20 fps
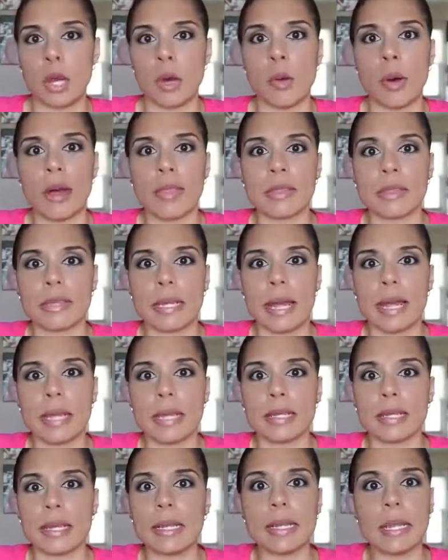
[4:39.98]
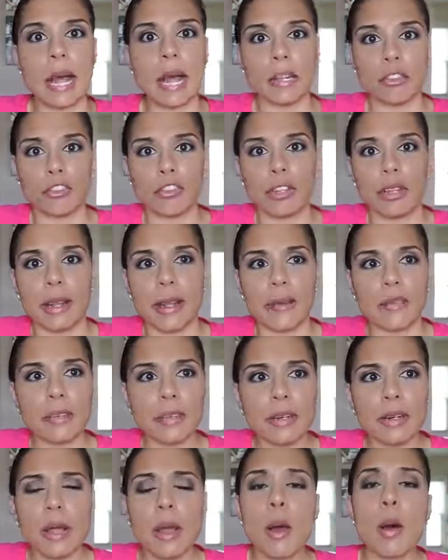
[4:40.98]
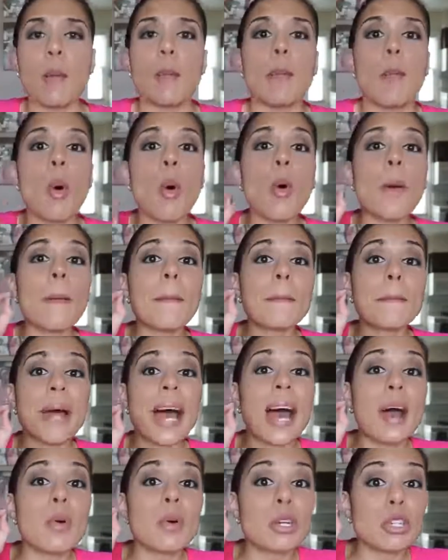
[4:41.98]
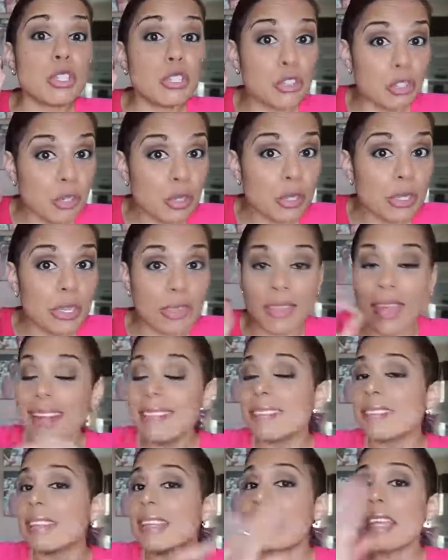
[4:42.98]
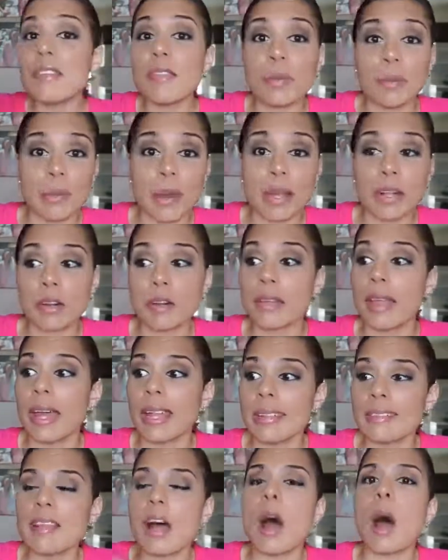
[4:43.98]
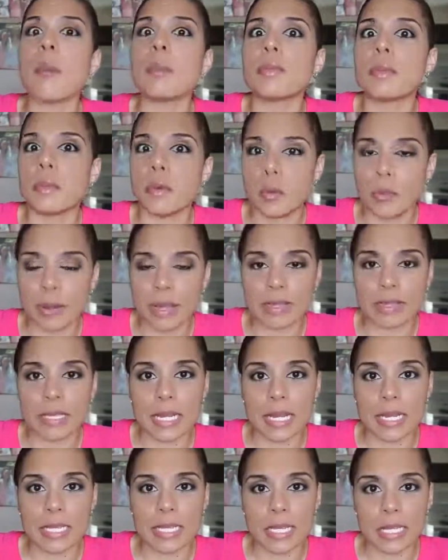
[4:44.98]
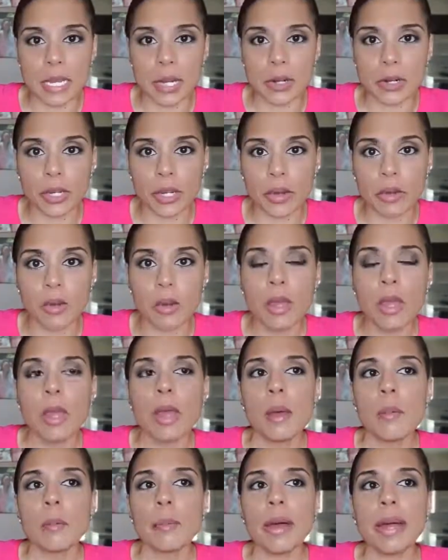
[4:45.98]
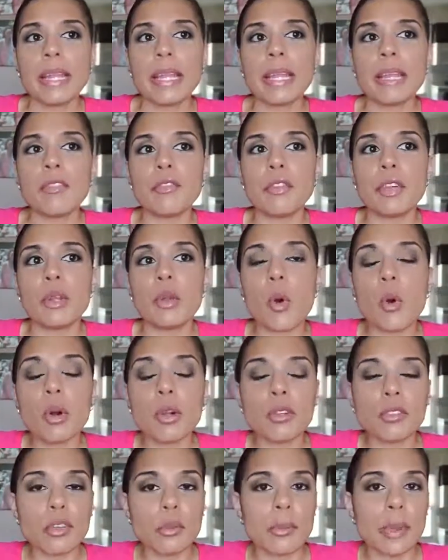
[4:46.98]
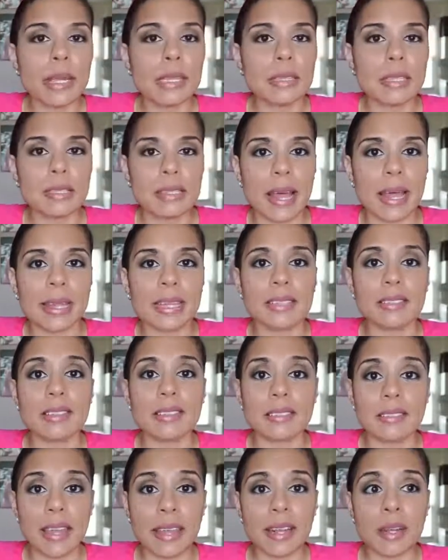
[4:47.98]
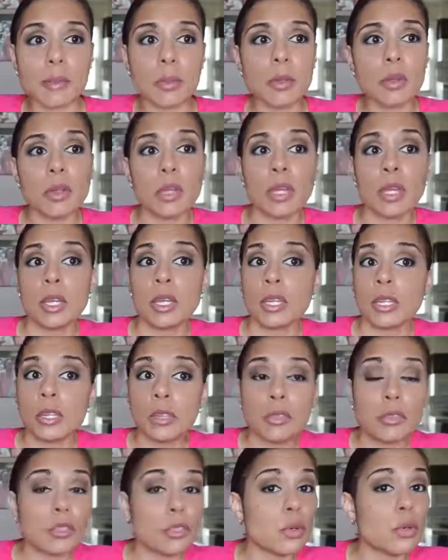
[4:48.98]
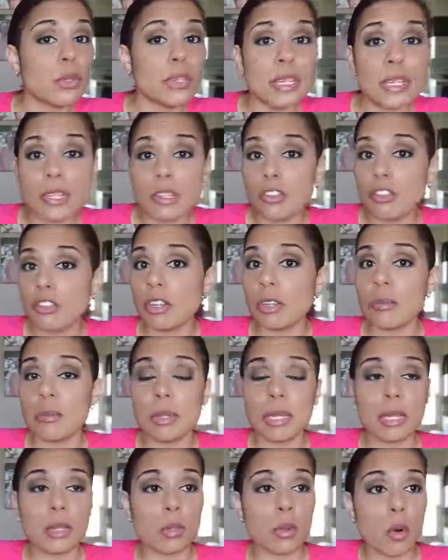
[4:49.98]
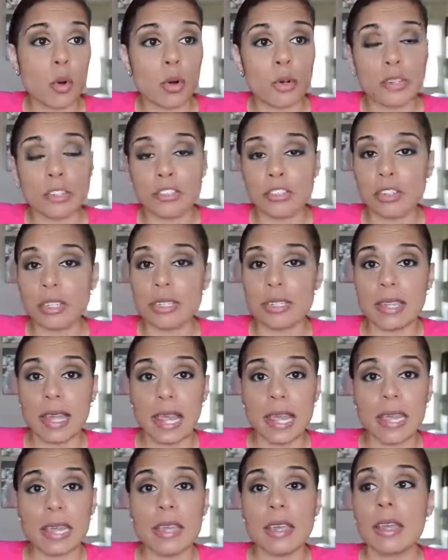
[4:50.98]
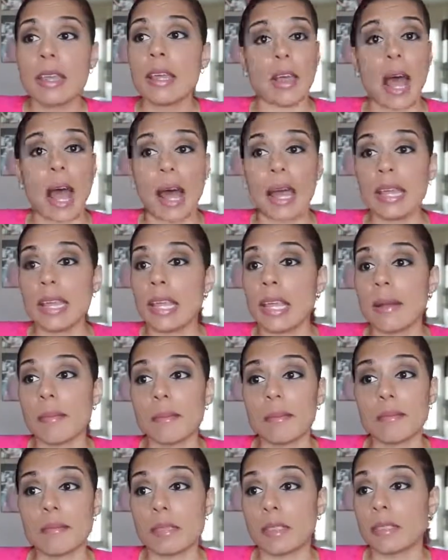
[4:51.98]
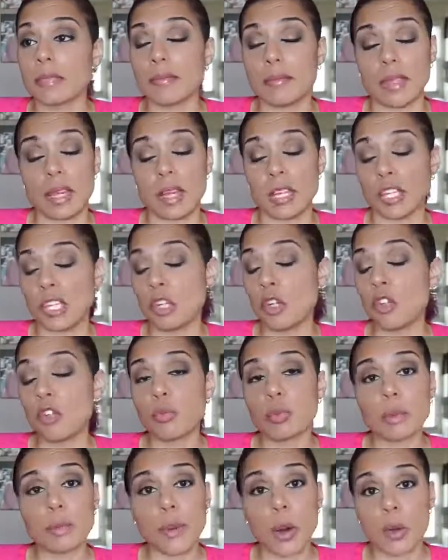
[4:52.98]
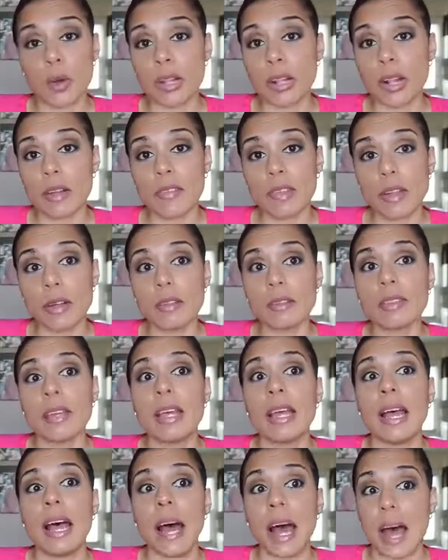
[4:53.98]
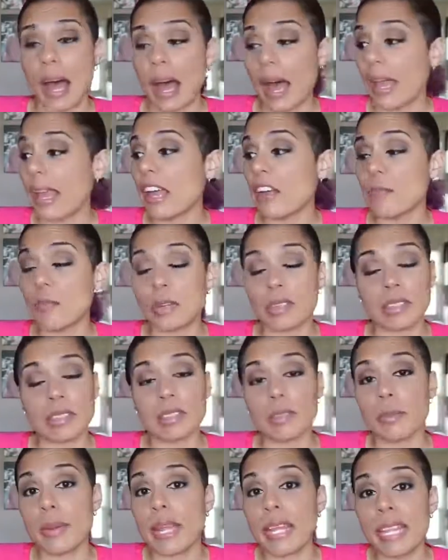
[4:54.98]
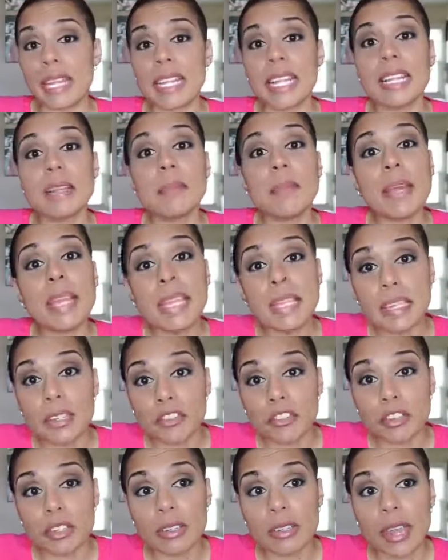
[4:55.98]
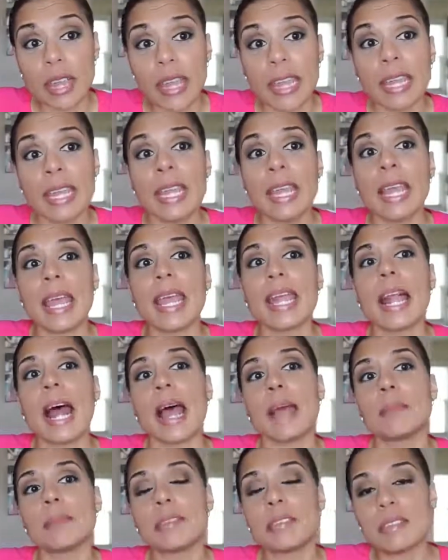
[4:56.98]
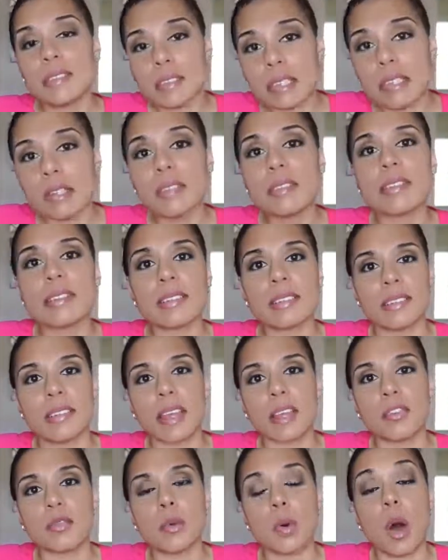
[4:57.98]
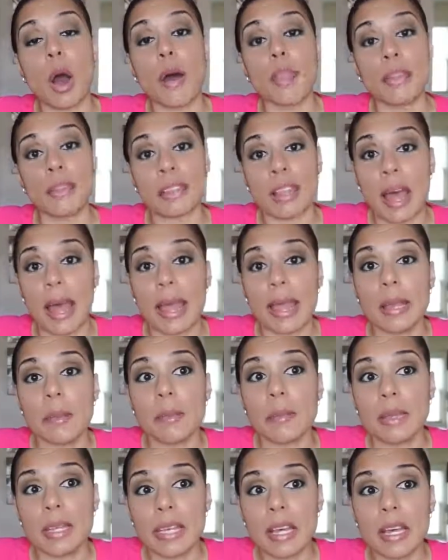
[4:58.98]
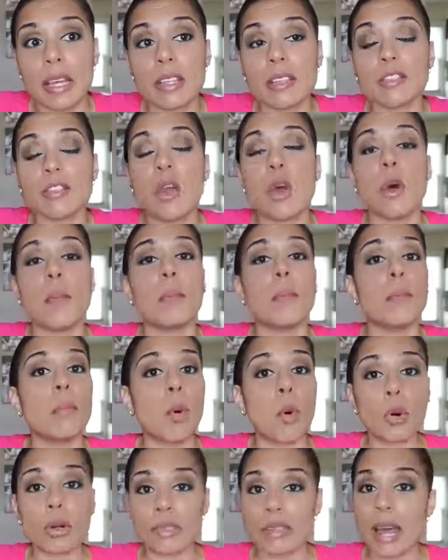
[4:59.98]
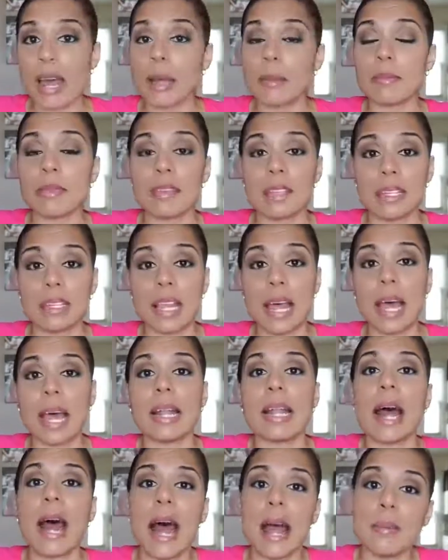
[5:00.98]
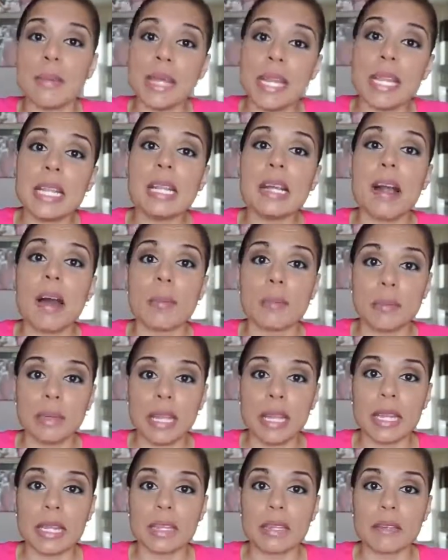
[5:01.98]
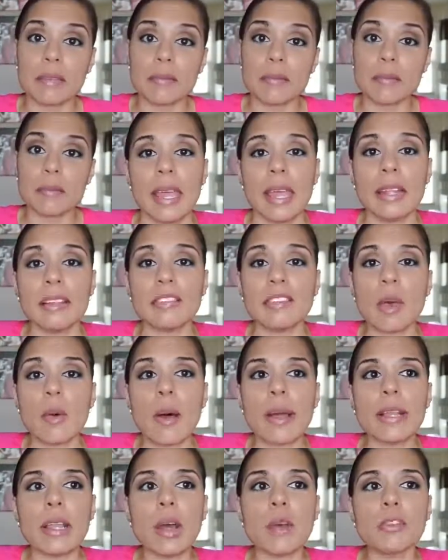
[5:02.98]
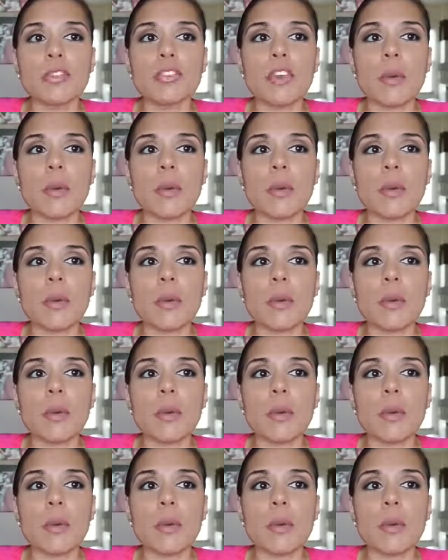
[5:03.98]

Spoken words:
go on the diet and not cheat ever, more power to you. That's even better. That is optimal, best case scenario. But if in order to make the diet sustainable, you do need a cheat meal or a cheat day, I am a huge proponent of those. I have participated in many a cheat day and I'm still successful on the diet because more times than not, I'm eating on plan. And so I know